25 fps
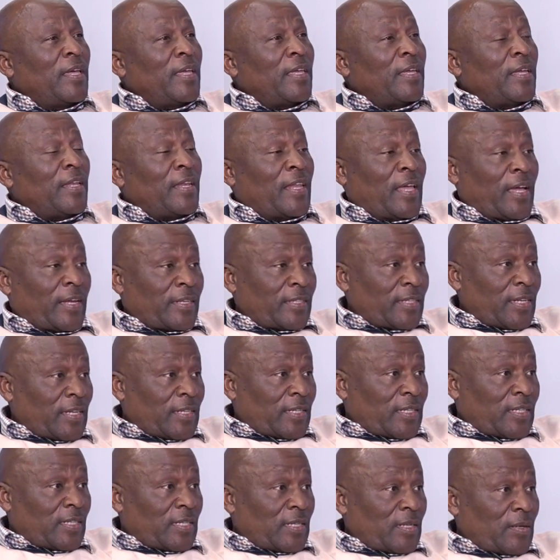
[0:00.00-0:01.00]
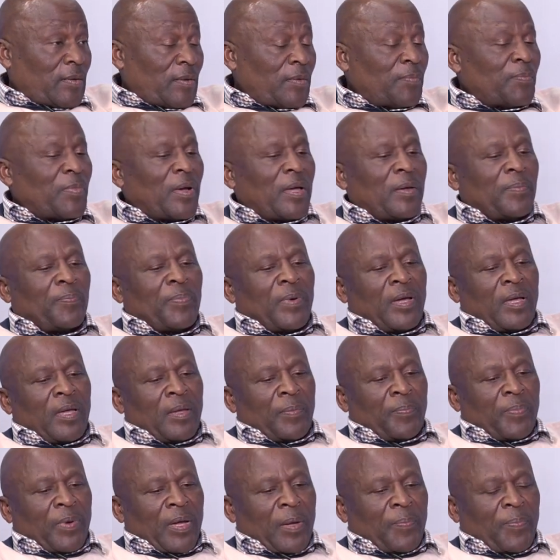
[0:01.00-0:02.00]
enacted by
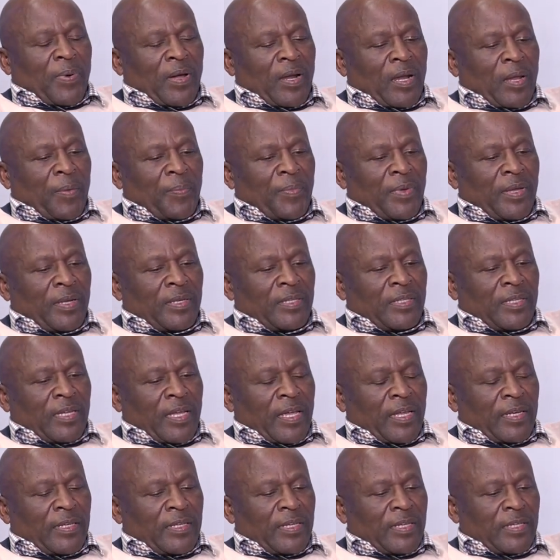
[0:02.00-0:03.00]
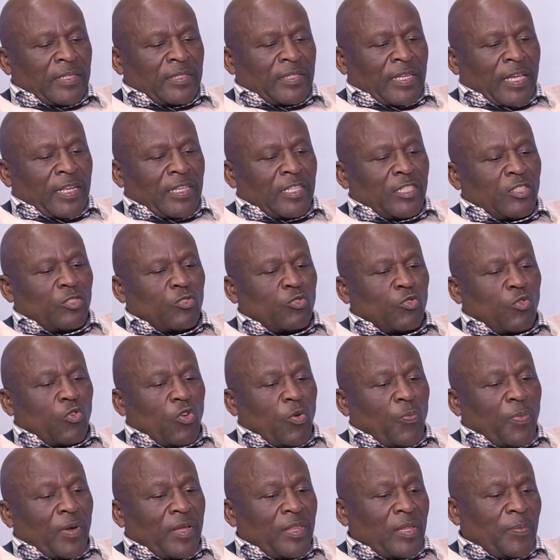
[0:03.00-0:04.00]
Parliament and signed into
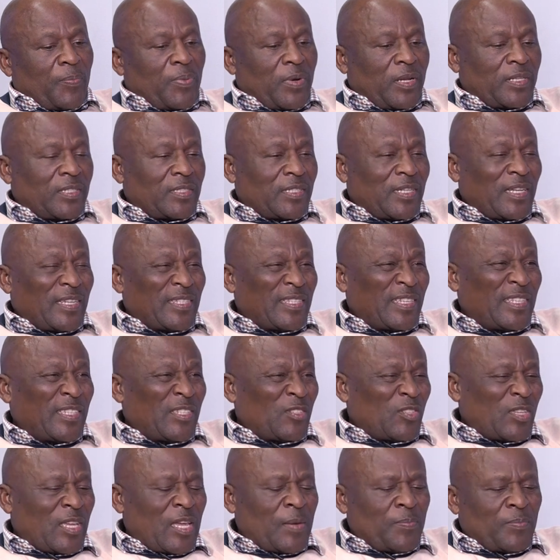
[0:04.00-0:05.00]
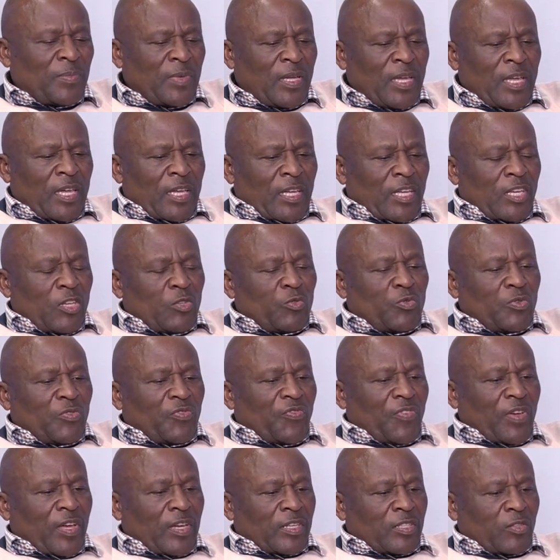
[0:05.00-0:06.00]
law by the President, and it came into
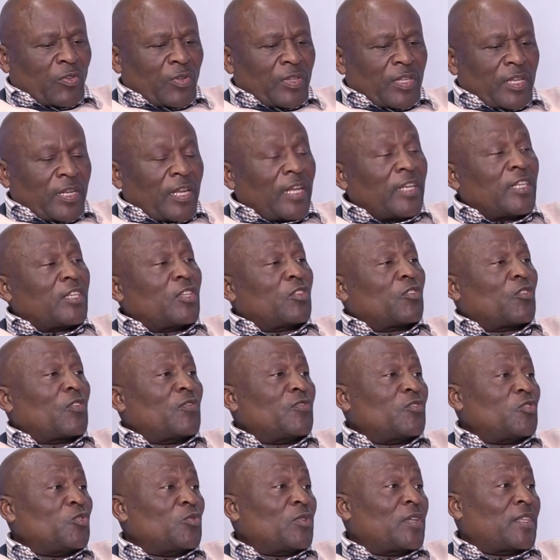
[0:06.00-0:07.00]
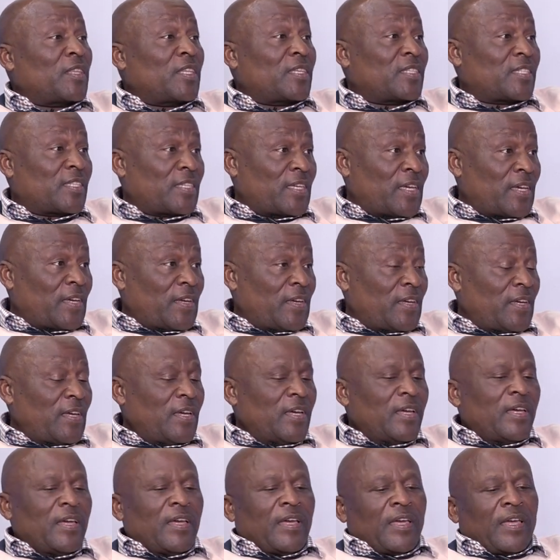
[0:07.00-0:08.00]
effect on the 19th of June this year.
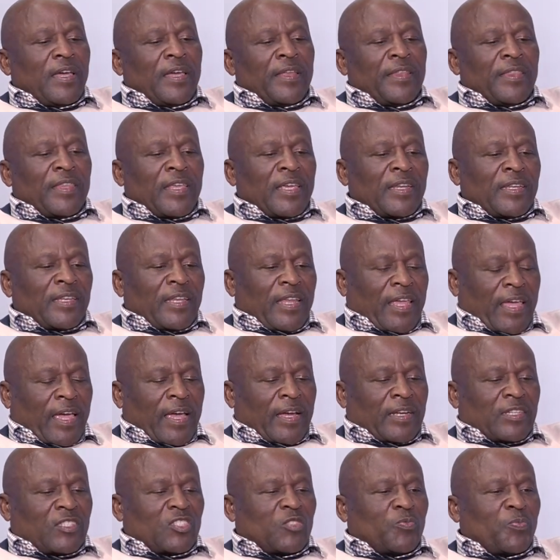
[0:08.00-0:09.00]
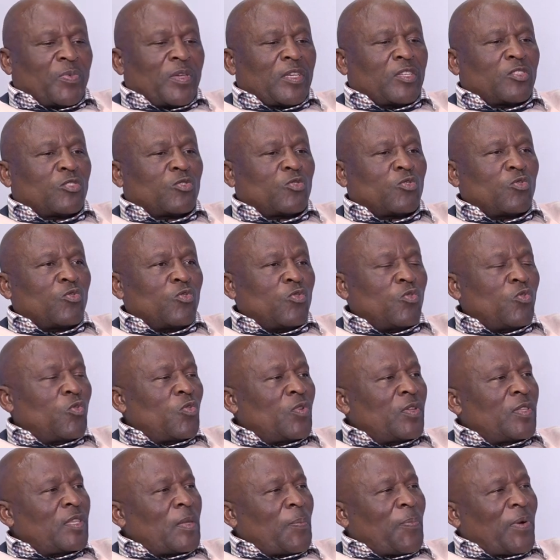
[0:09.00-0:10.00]
And that act speaks
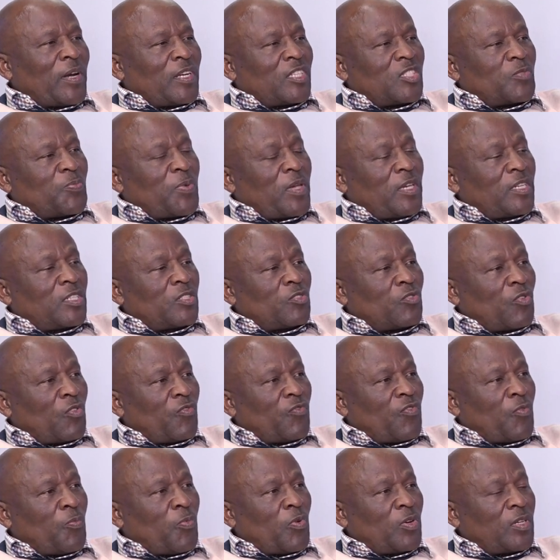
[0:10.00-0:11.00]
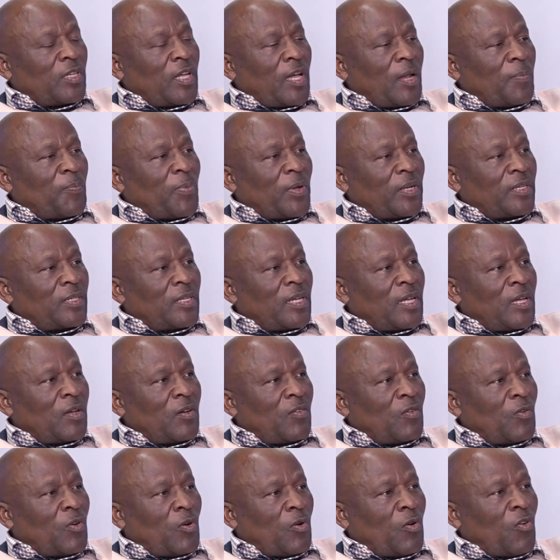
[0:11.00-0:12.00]
to the participation of political
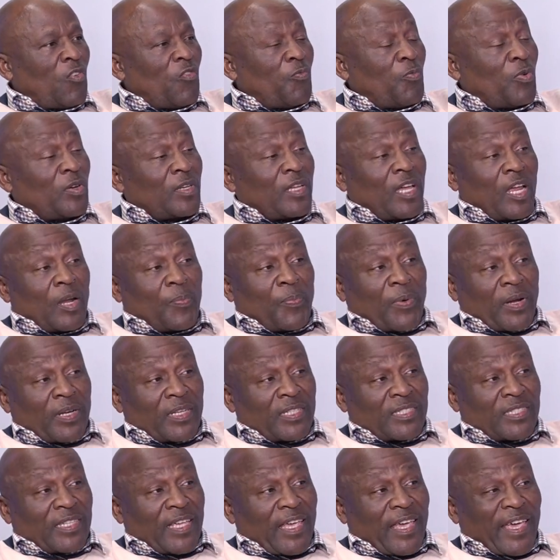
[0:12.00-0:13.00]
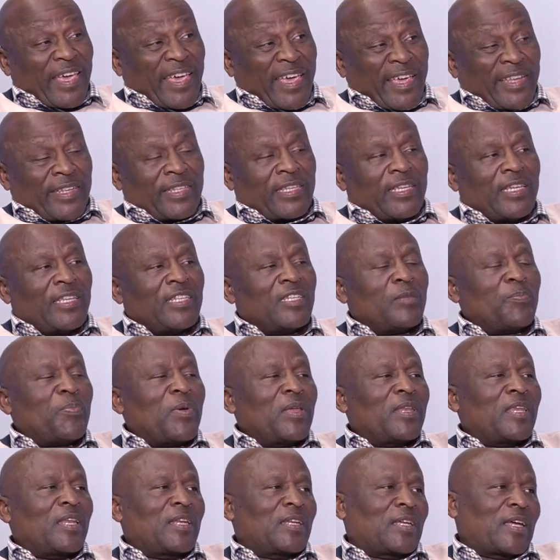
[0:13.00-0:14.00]
parties and
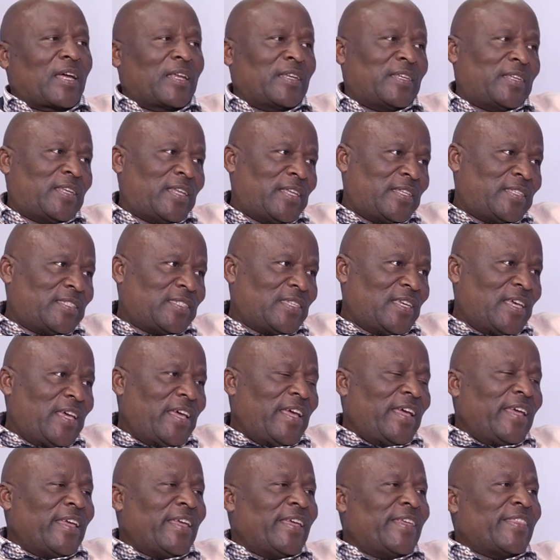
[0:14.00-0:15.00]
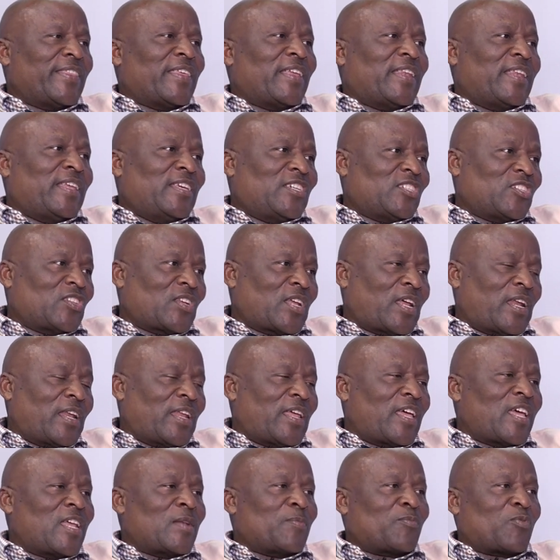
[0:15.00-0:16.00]
independent candidates in the national
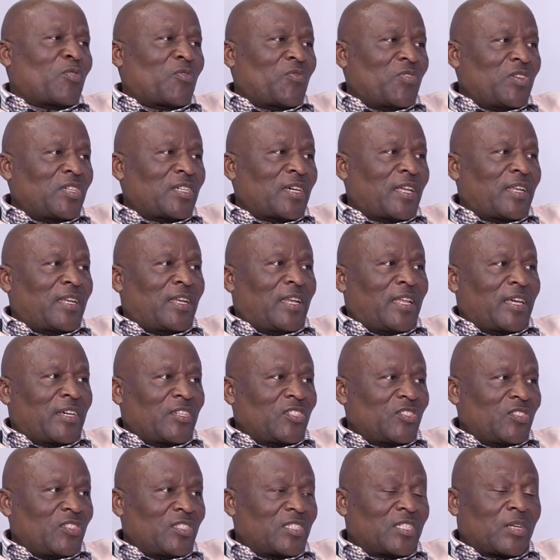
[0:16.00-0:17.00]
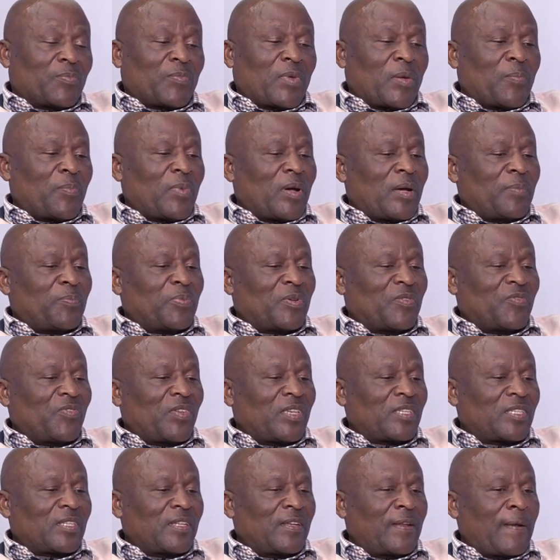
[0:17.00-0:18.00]
and provincial elections. Remember,
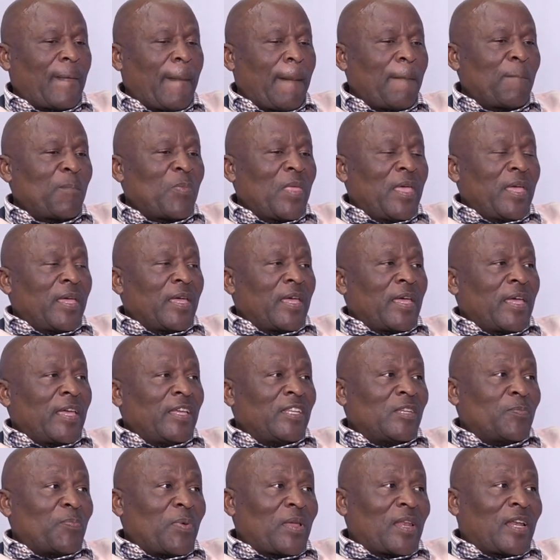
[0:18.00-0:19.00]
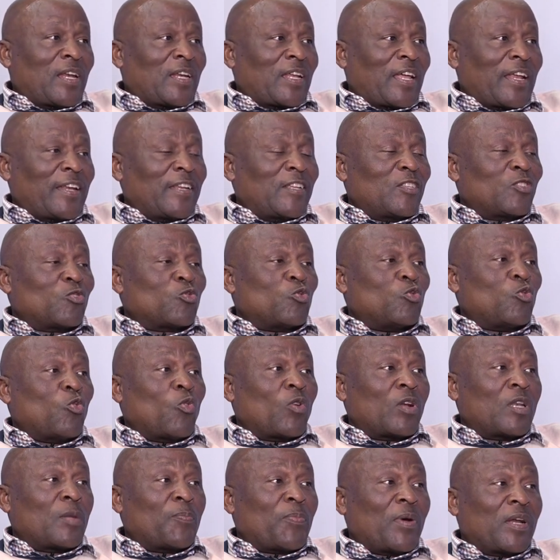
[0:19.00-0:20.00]
previously, independent candidates could
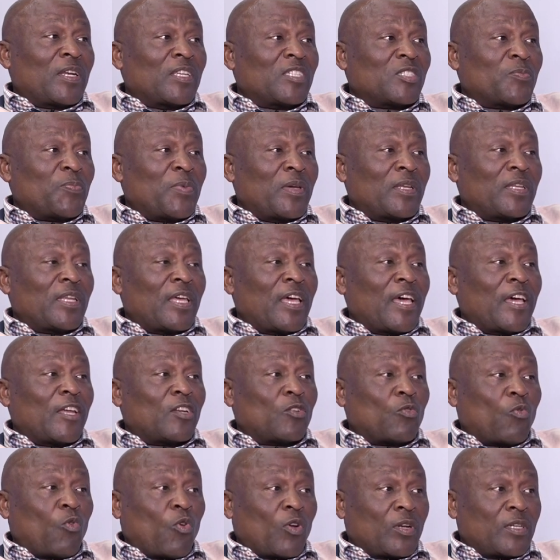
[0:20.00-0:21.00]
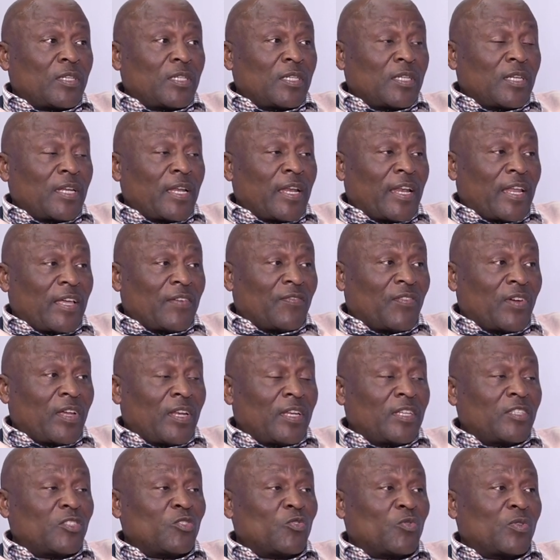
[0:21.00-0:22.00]
only participate at ward level
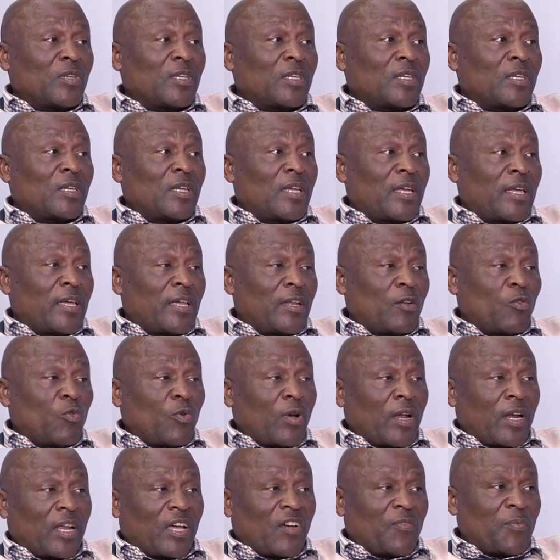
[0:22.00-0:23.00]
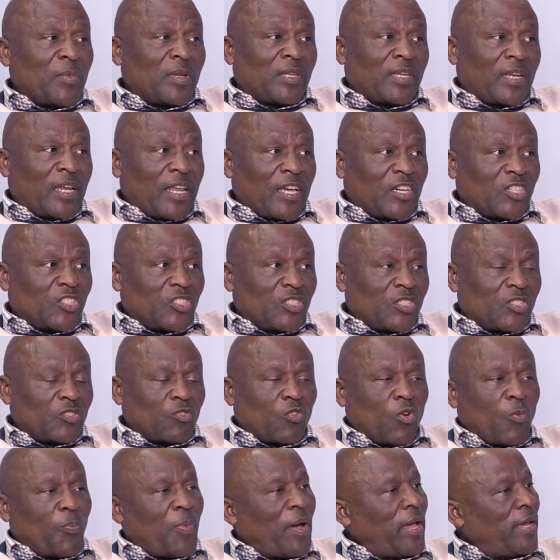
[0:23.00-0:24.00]
during local government elections
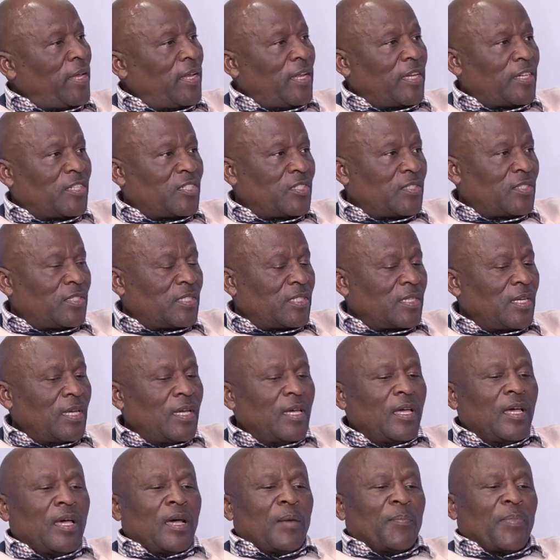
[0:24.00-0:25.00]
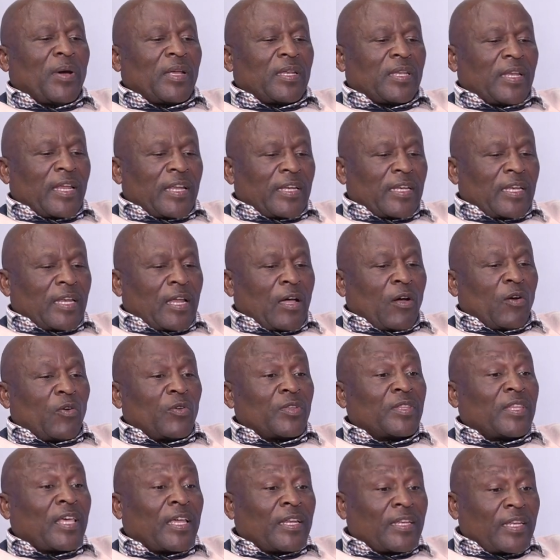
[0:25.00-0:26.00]
or by elections. But right now,
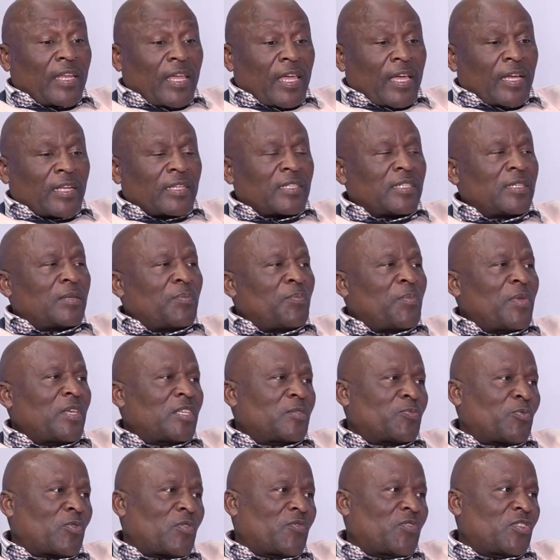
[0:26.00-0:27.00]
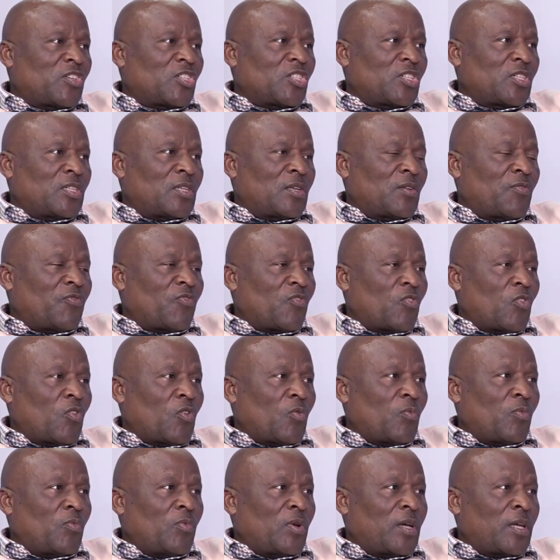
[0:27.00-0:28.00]
that act makes provision
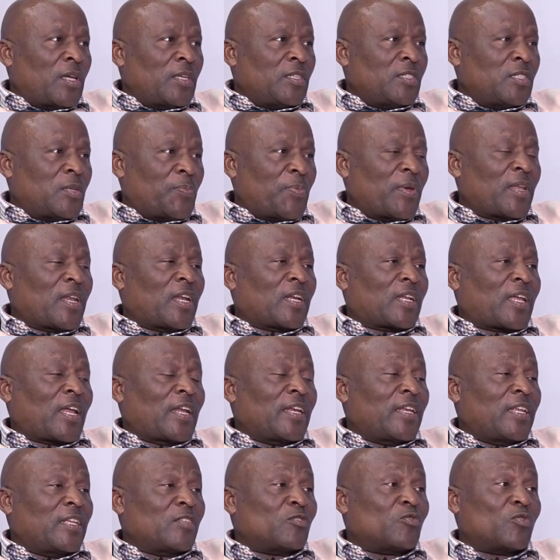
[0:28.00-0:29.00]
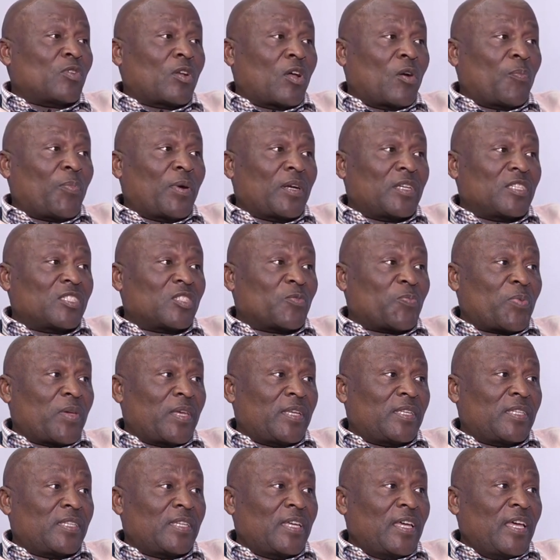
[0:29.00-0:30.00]
for independent candidates to now
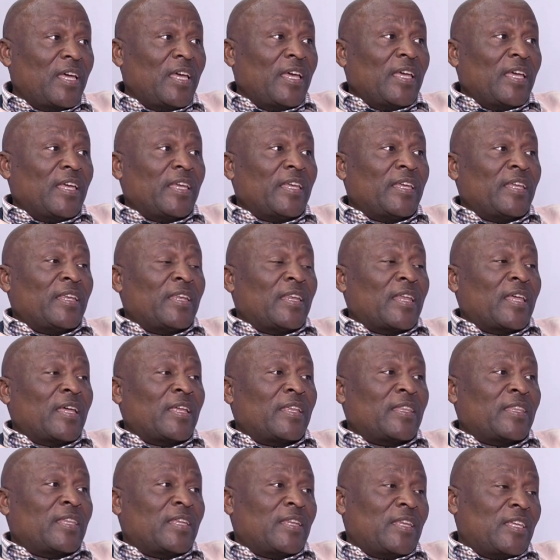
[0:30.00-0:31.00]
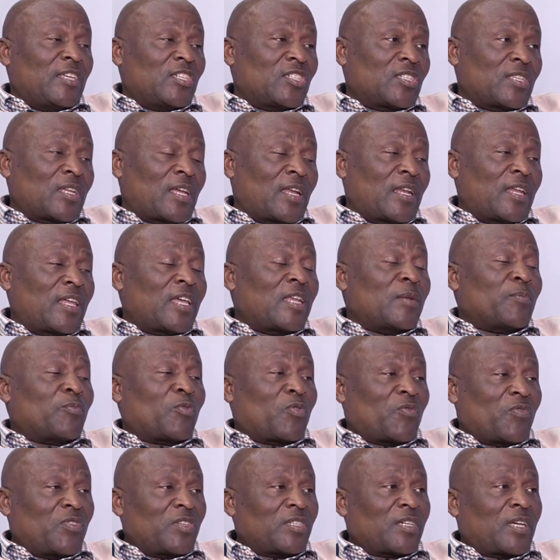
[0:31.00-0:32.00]
participate in the national and
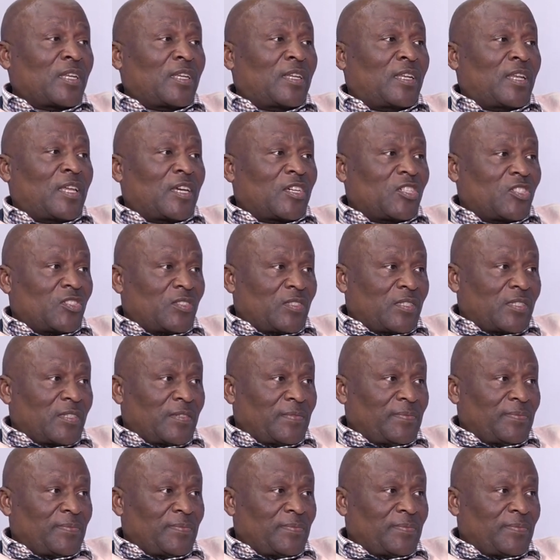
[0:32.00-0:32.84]
provincial elections.